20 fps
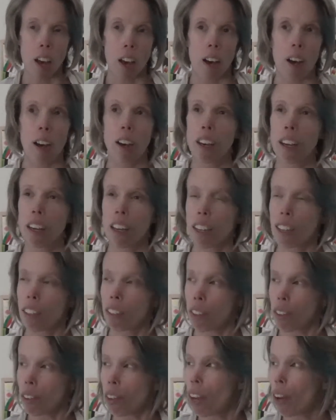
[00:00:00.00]
I
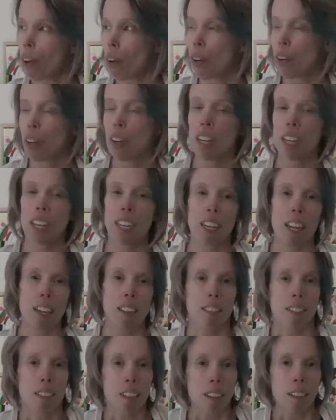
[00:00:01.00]
don't know how early
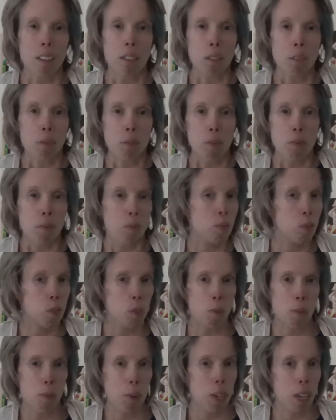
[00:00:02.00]
nesting
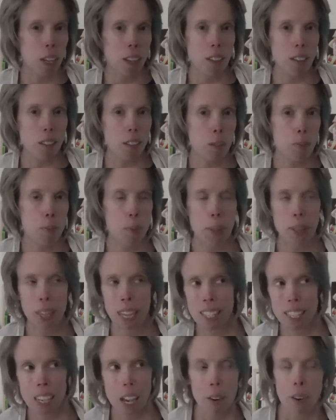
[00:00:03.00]
sort of begins, but
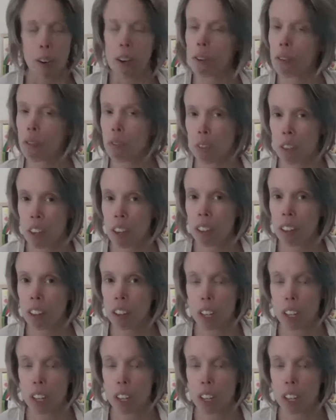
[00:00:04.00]
that's how I feel.